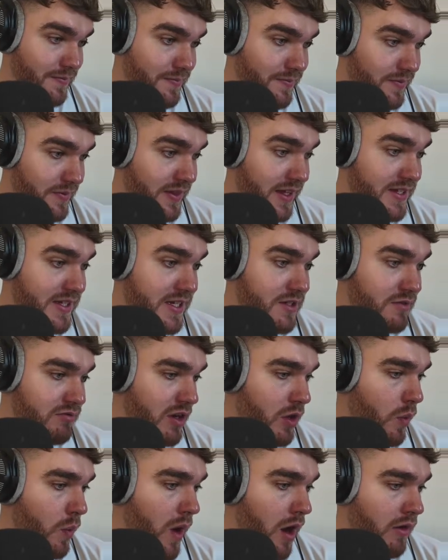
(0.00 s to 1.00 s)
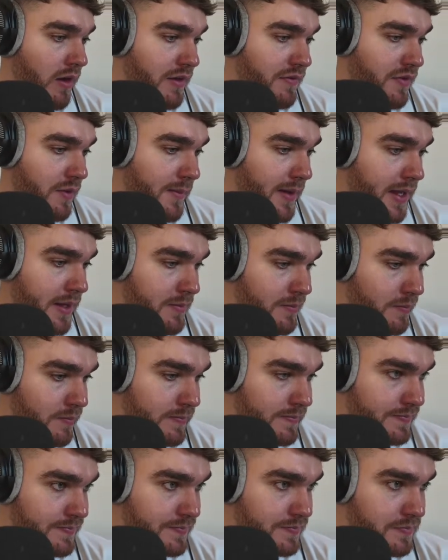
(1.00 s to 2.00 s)
this is a real worry for me,
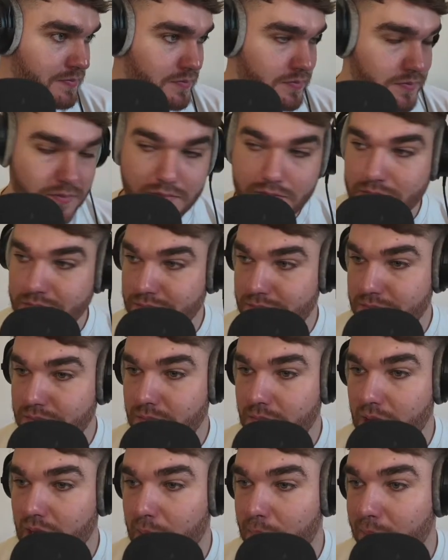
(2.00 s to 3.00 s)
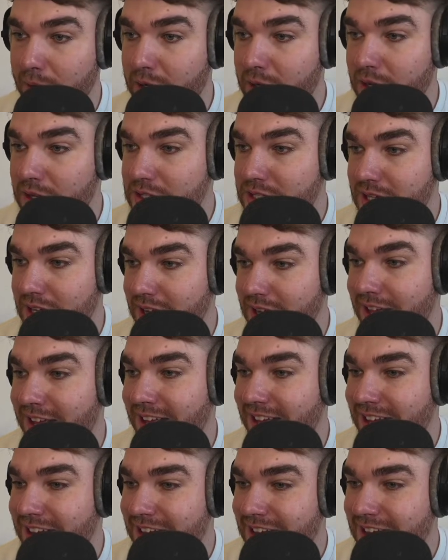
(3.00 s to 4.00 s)
because
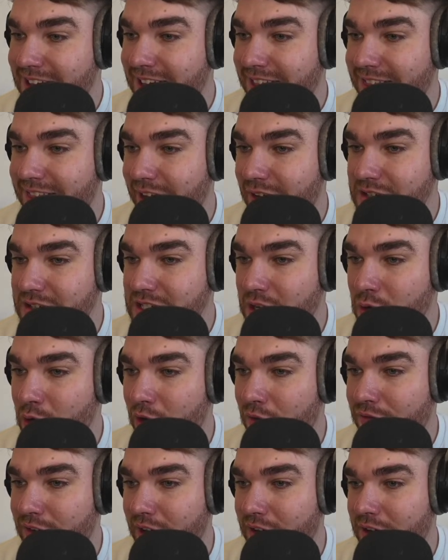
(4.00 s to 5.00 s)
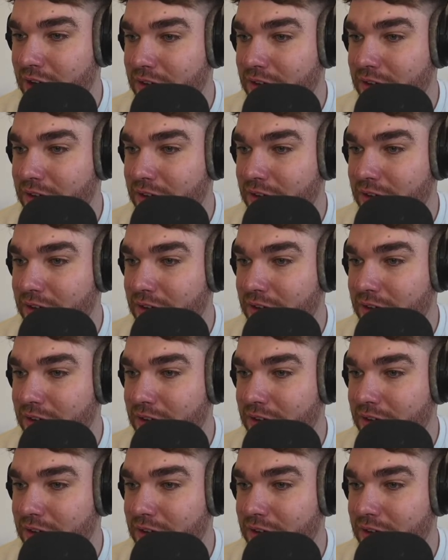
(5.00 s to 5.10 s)
there's a North London